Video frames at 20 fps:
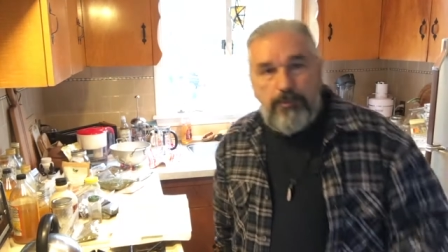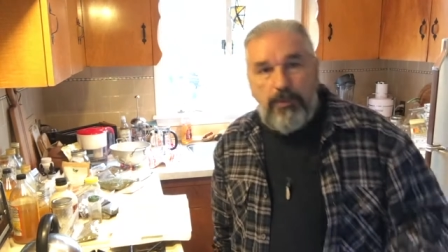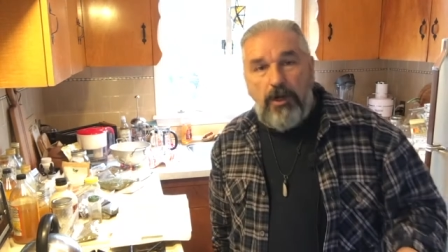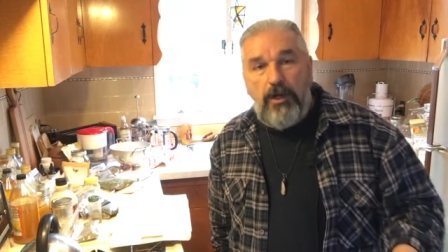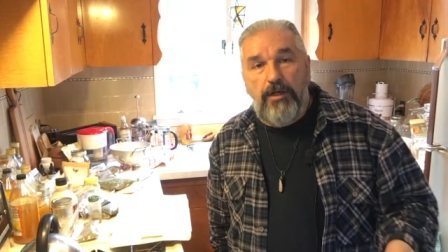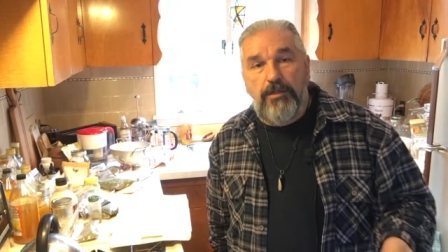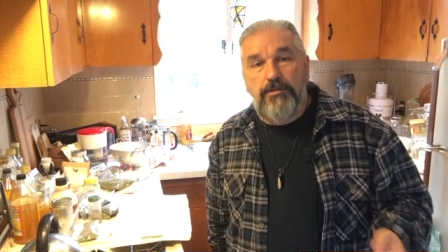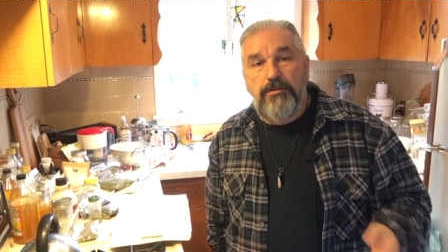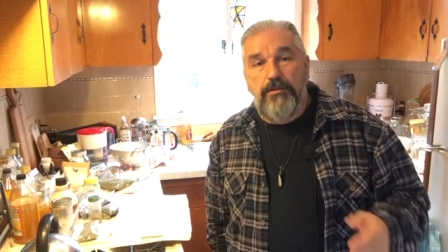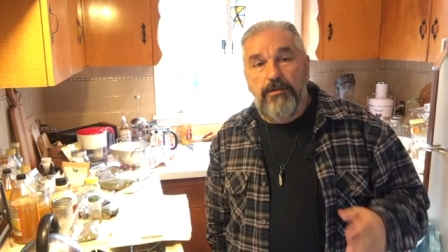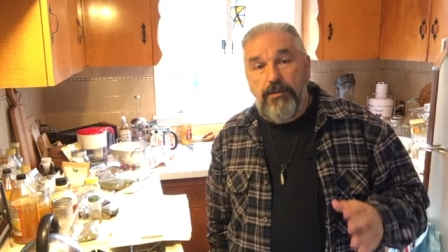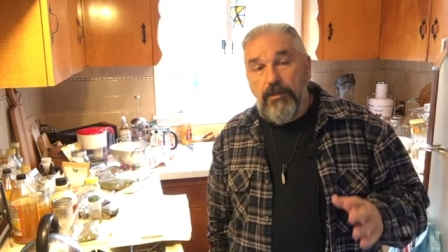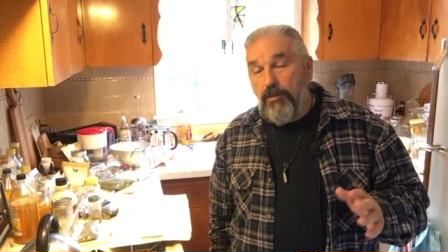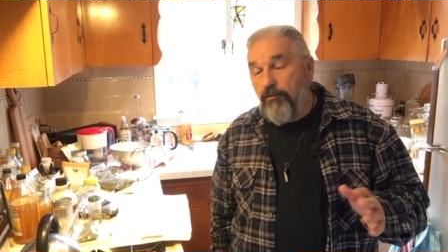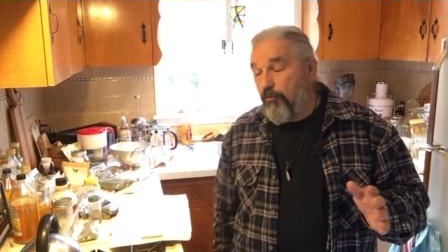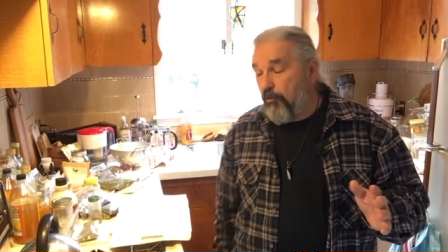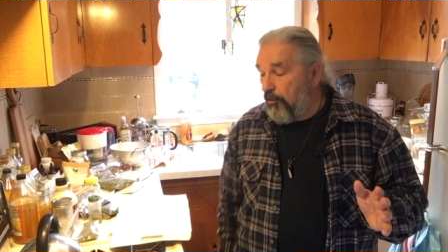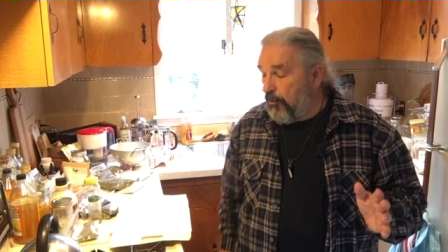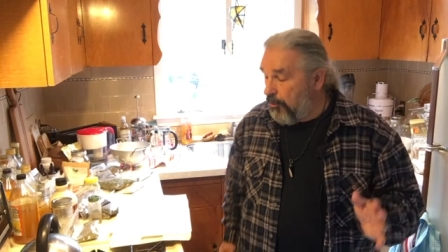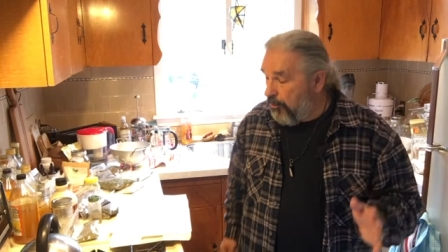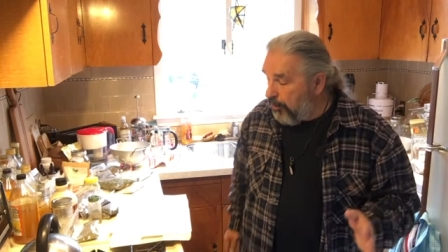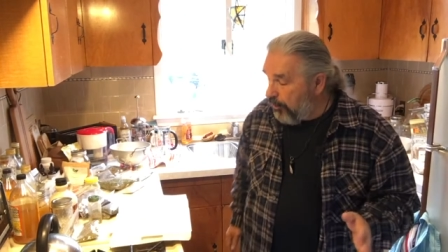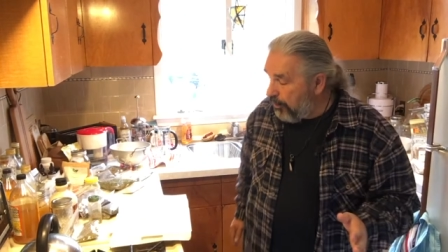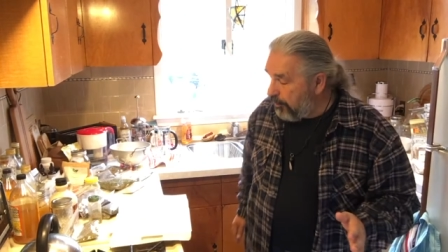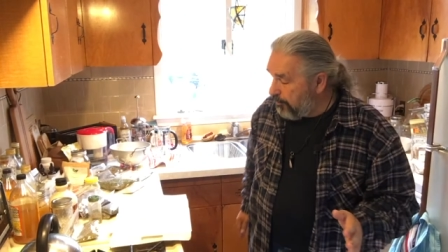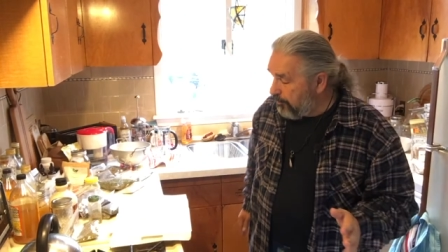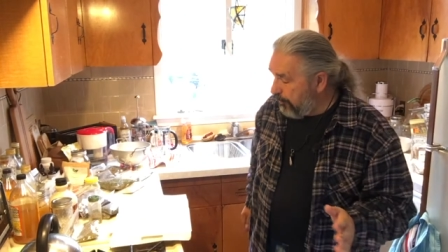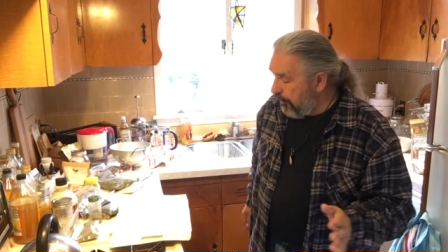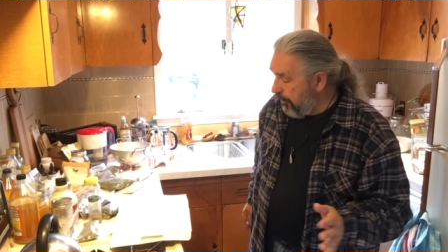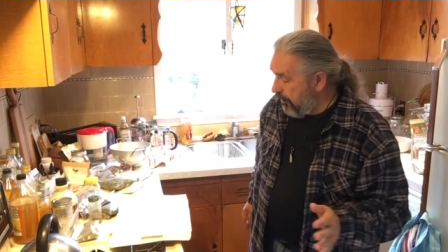parsley, I have a
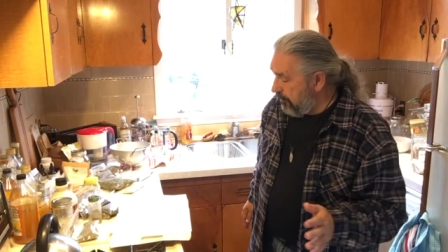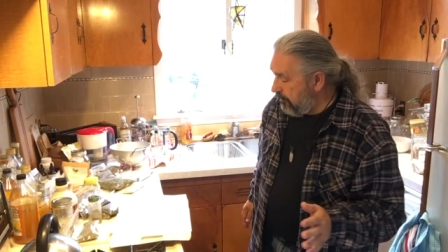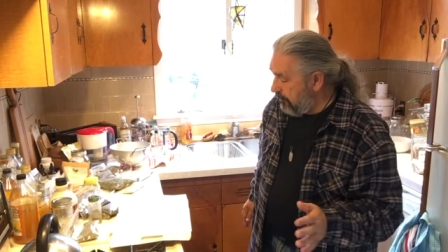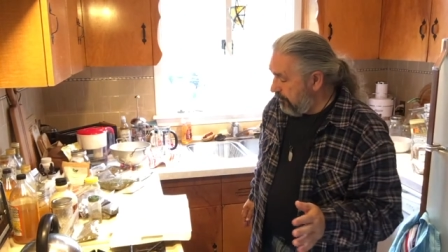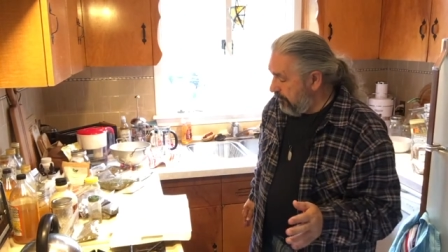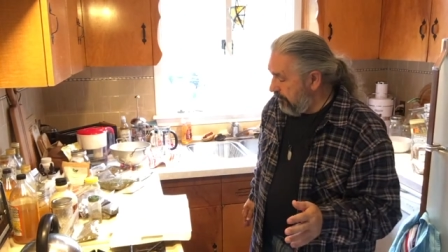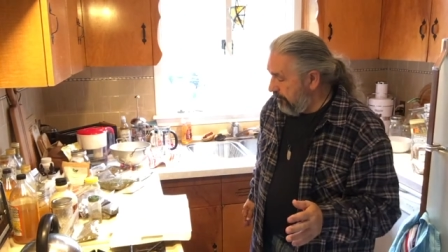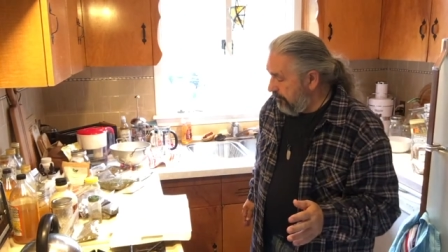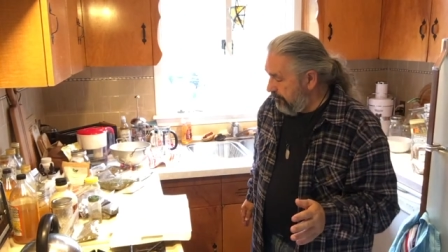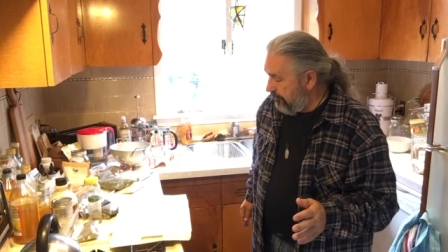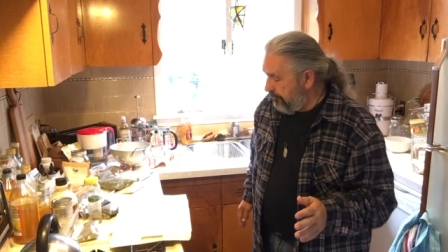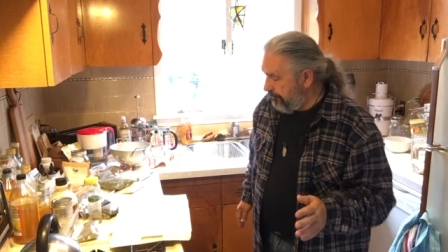lot of parsley.